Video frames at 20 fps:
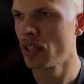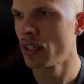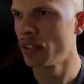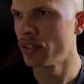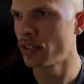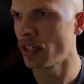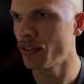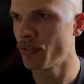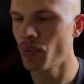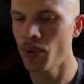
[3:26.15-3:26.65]

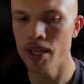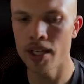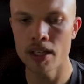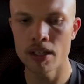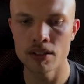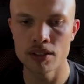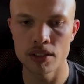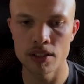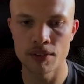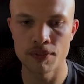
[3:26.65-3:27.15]
So if we go
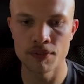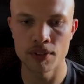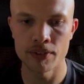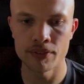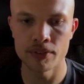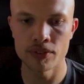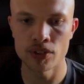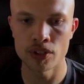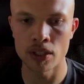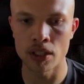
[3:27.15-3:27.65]
to the 5th
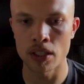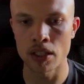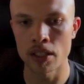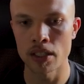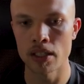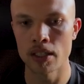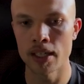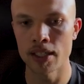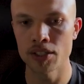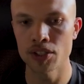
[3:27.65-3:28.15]
of
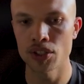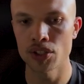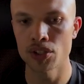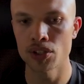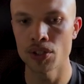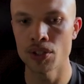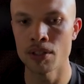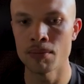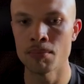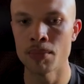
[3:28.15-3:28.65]
July, let's just
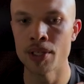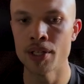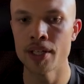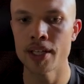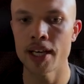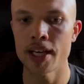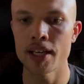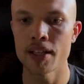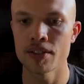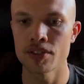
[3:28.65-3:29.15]
do the
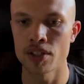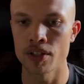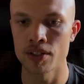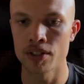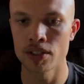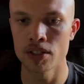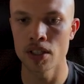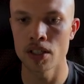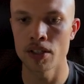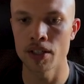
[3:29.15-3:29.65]
Monday, so the
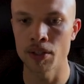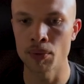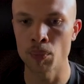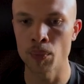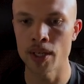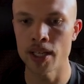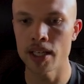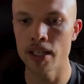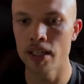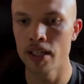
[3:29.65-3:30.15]
starting
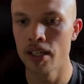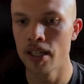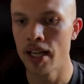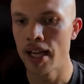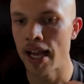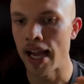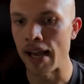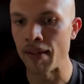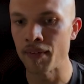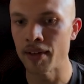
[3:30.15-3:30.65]
week,
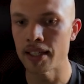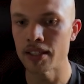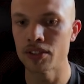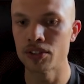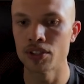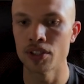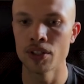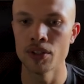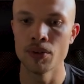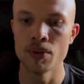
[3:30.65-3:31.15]
and let's
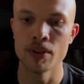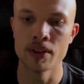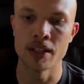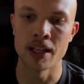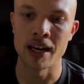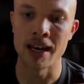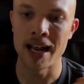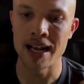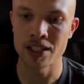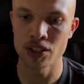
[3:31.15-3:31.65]
do the
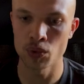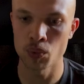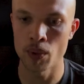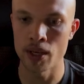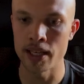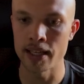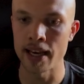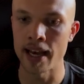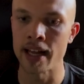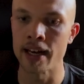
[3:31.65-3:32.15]
last
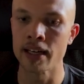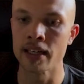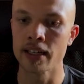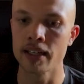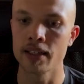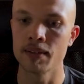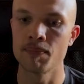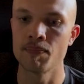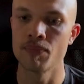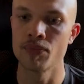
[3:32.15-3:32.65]
weekend,
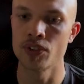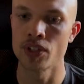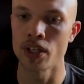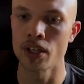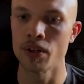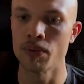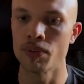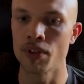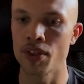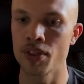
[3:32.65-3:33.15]

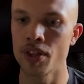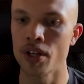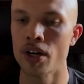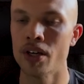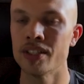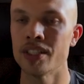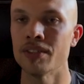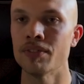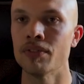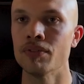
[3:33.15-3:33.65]
so the
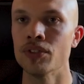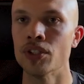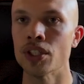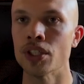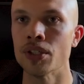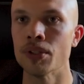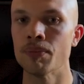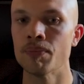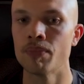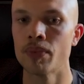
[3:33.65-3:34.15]
30th of
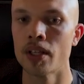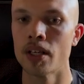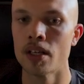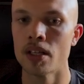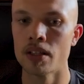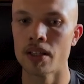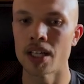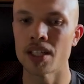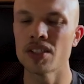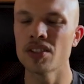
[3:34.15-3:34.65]
June.
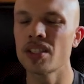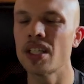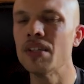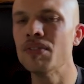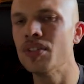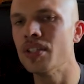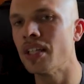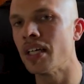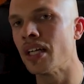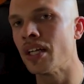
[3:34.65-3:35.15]
That just gives
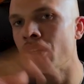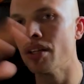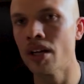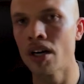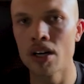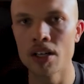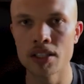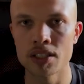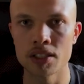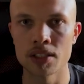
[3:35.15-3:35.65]
you then a
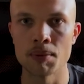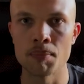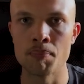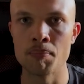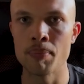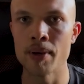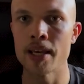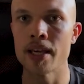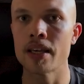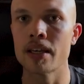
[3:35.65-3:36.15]
nice
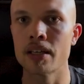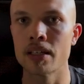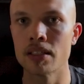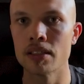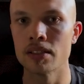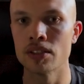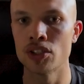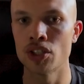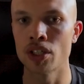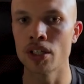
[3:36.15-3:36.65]
big
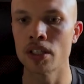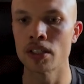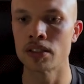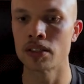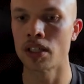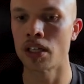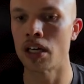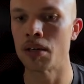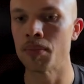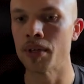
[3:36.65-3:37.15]
chunk of
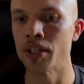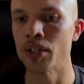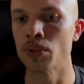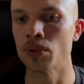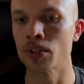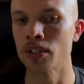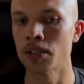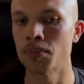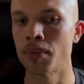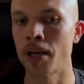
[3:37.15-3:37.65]
time in
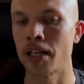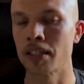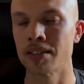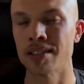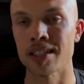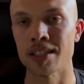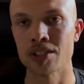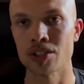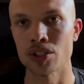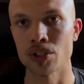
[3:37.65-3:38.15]
order to
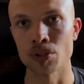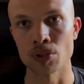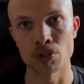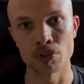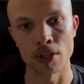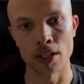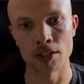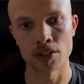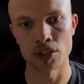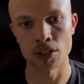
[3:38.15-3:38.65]
backtest your
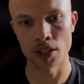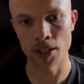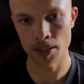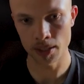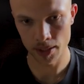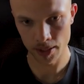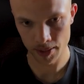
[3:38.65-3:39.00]
strategy.